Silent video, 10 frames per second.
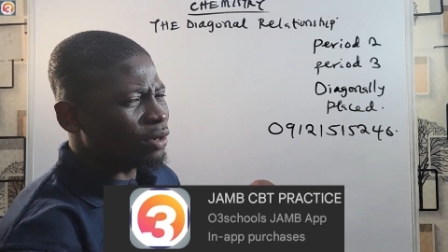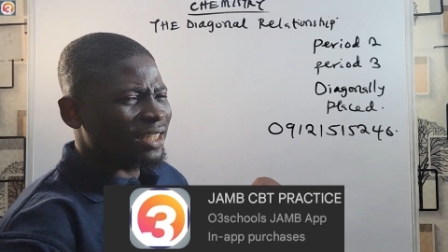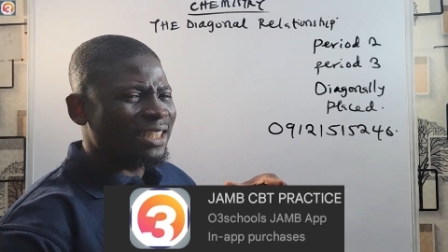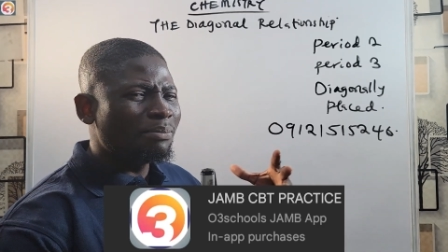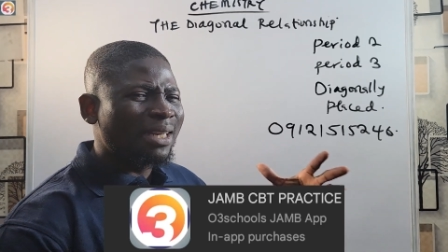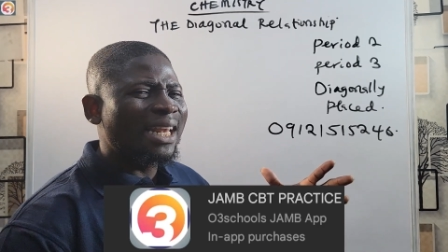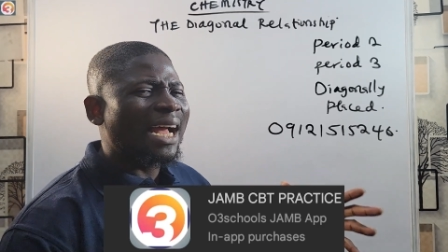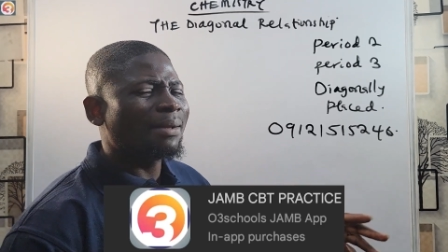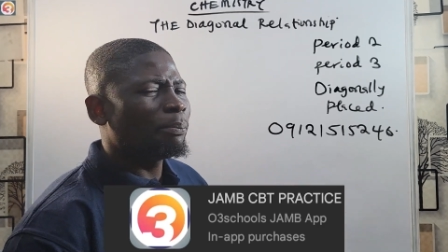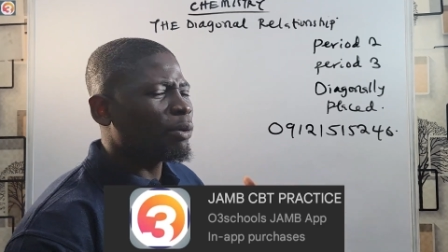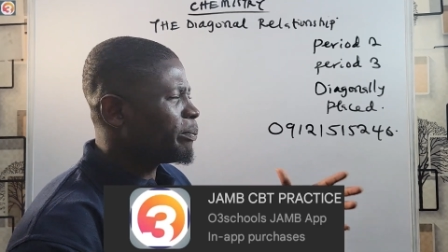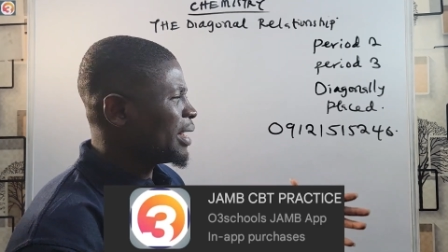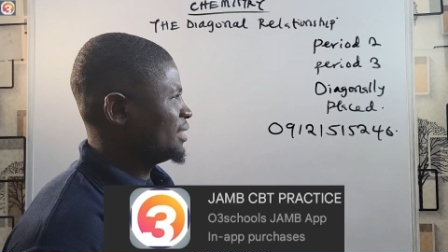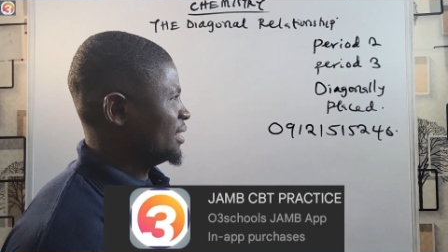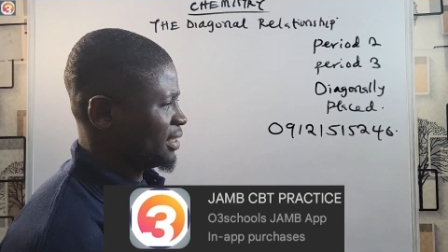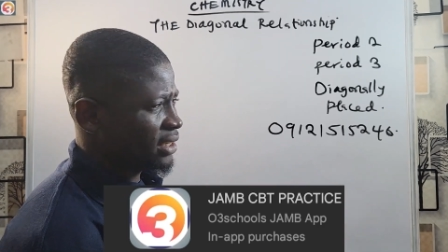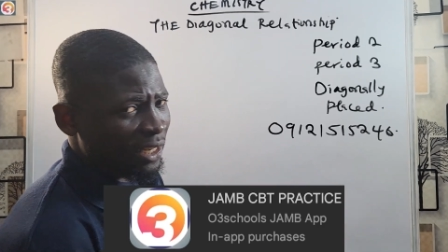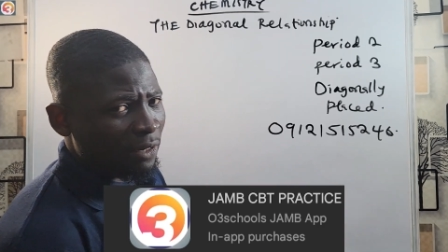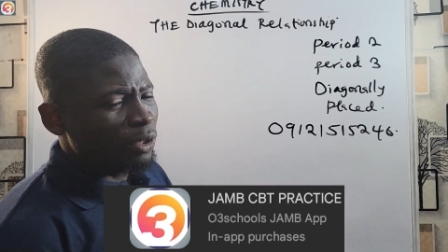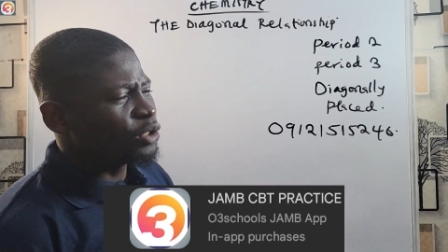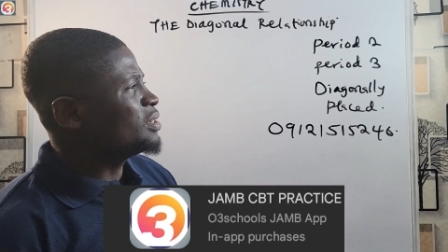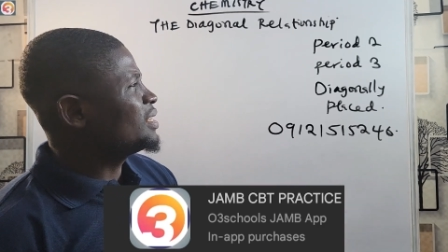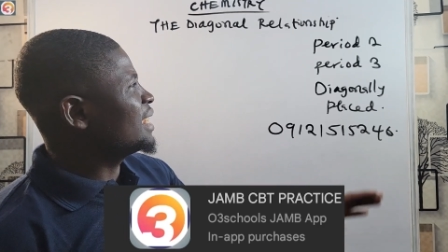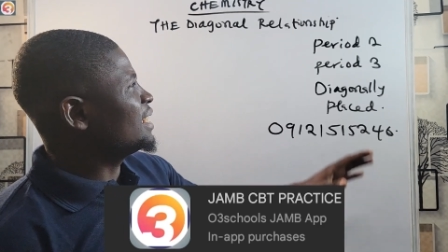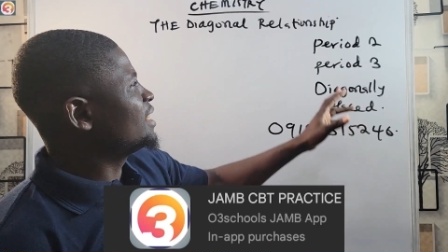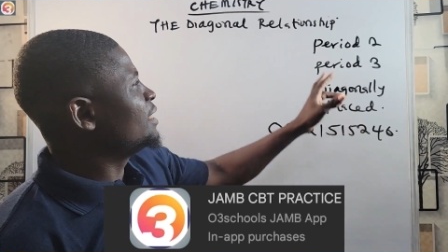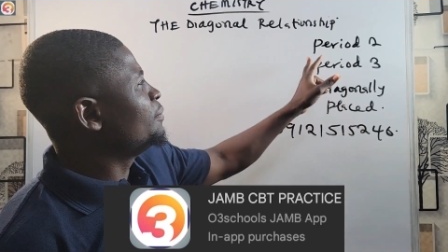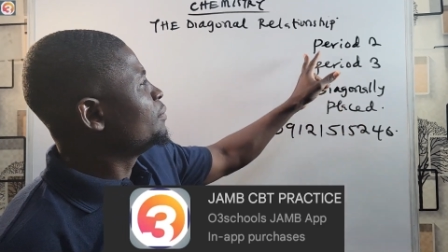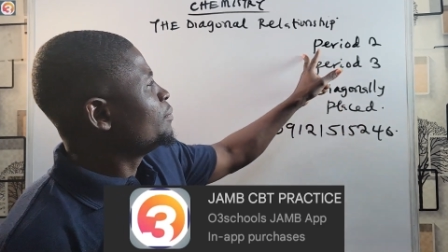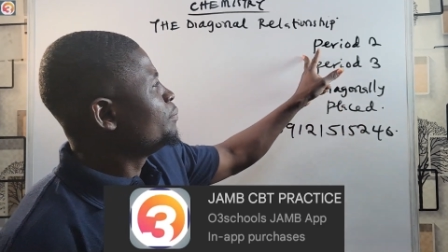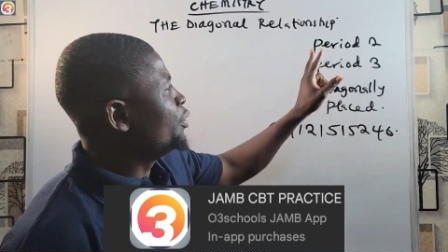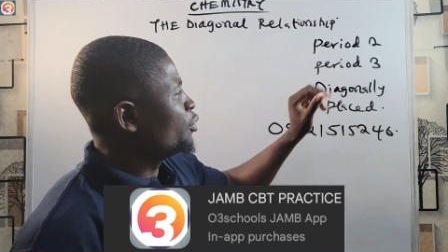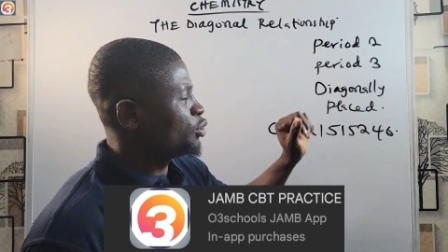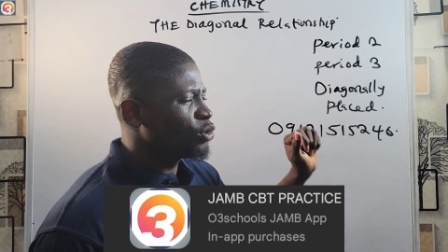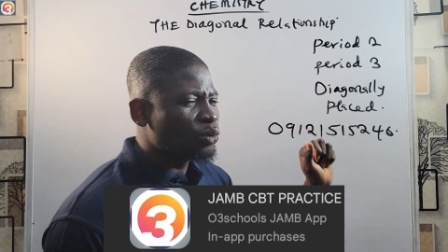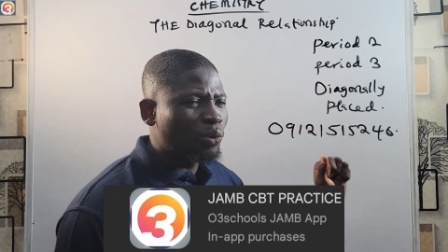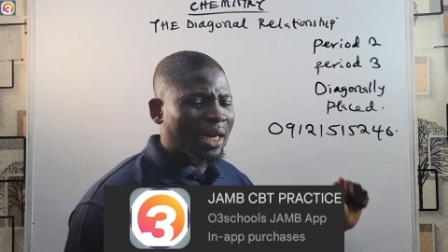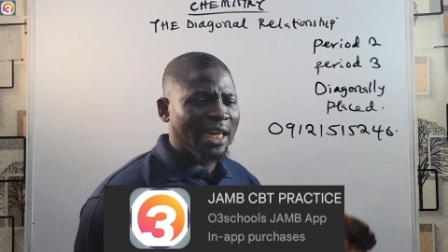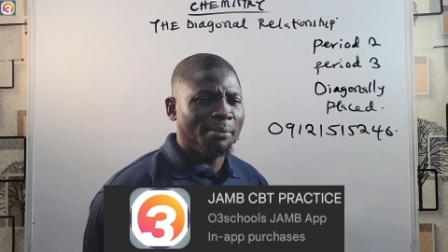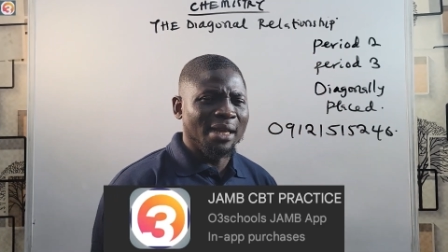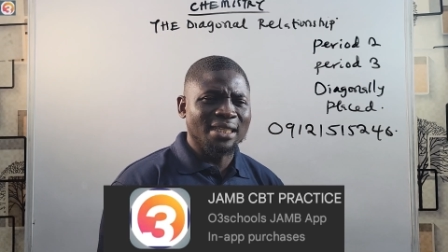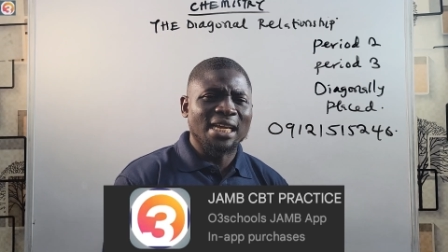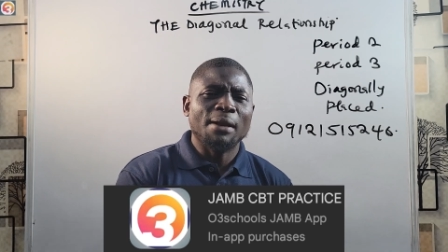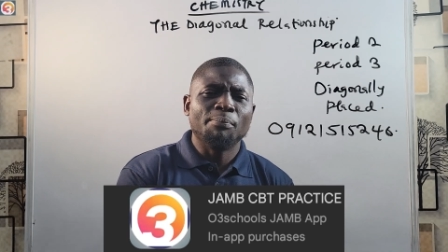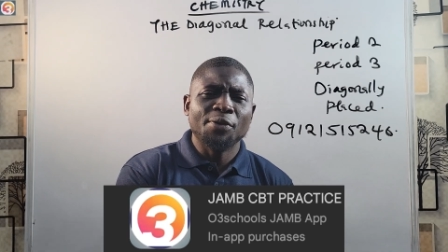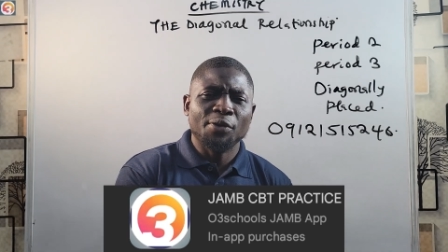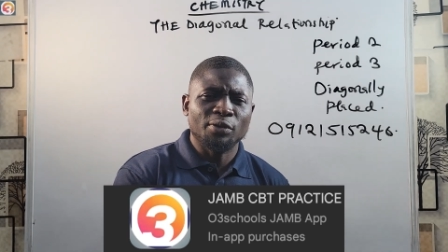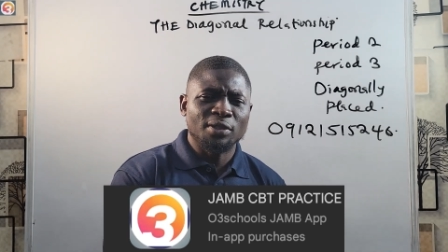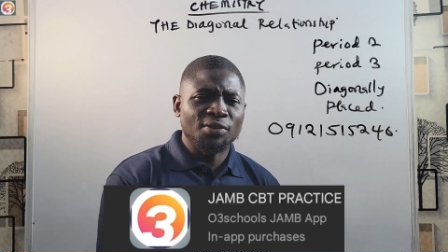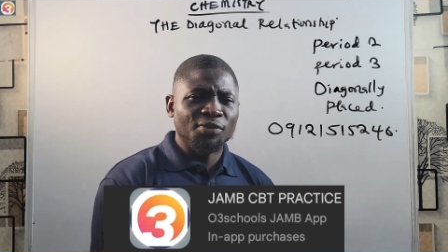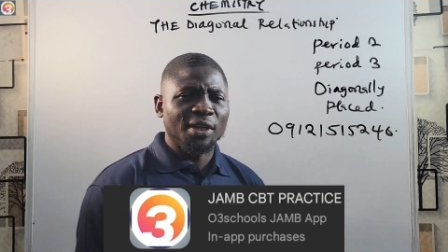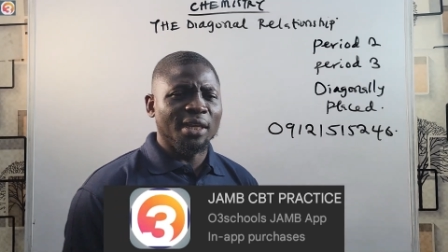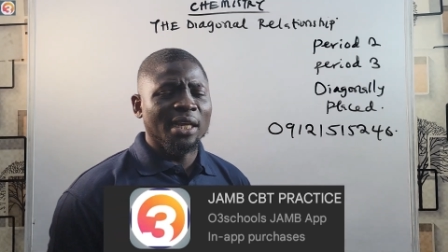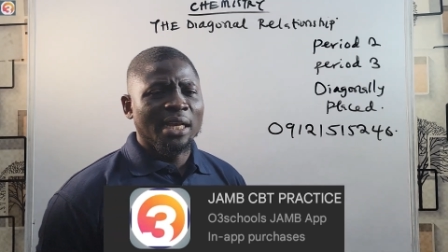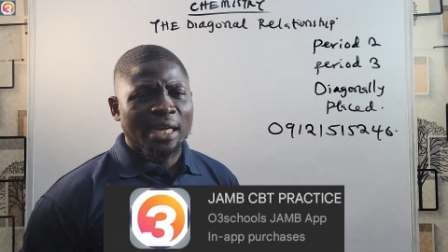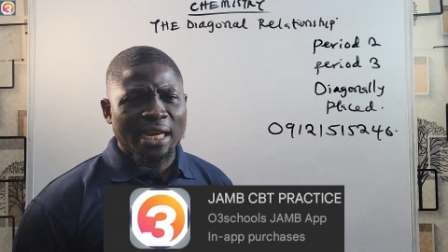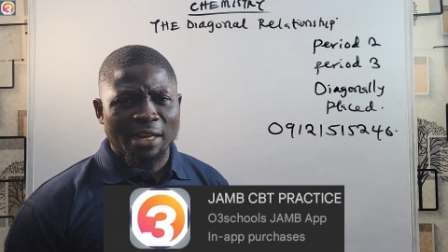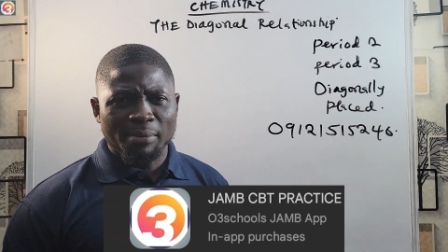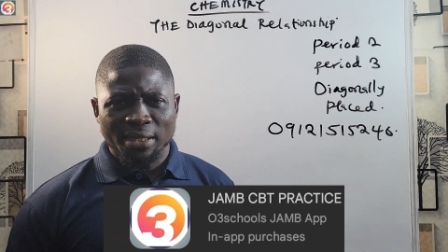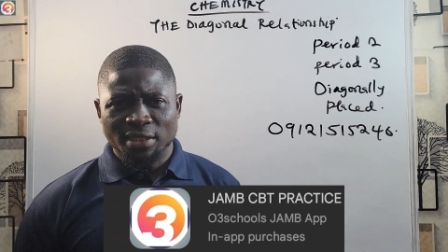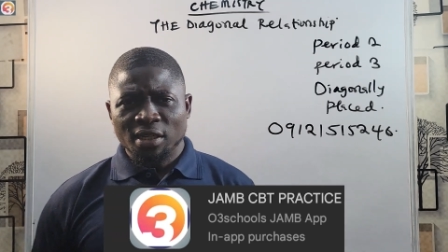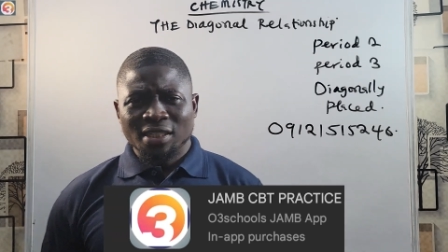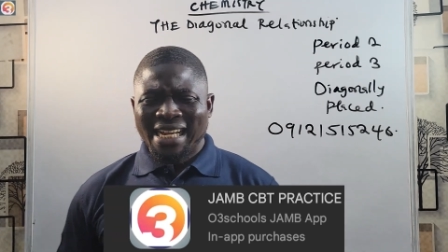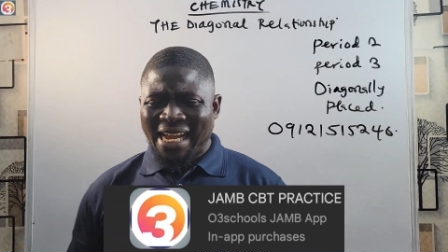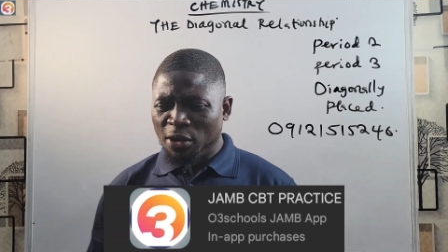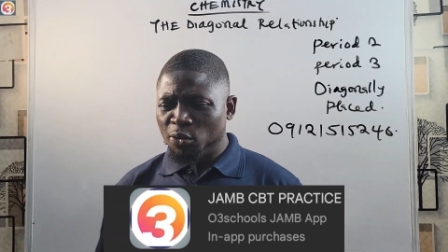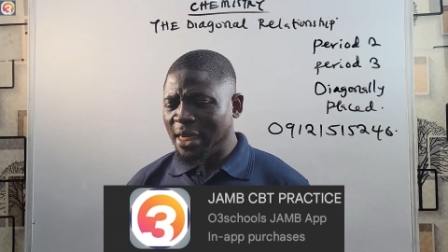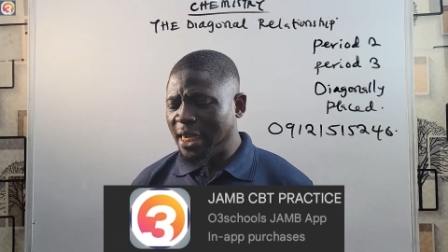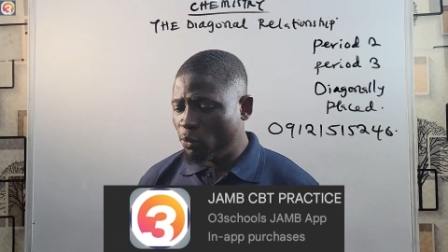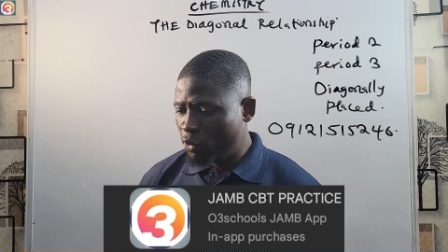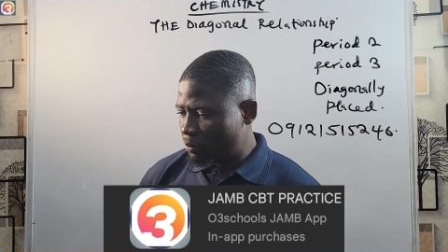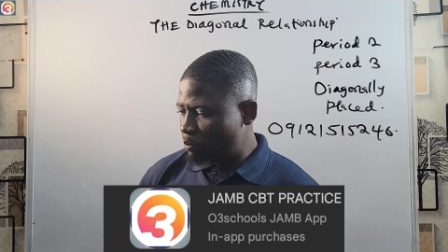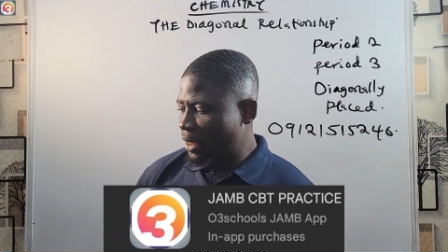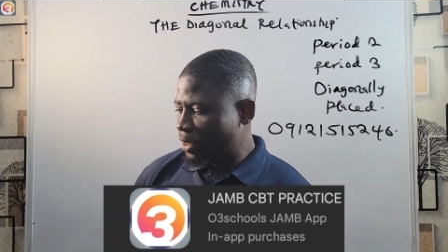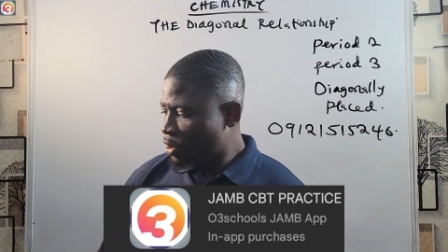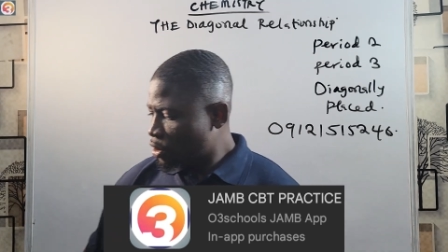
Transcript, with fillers: or similar properties between certain period 2 elements and period 3 elements diagonally what place.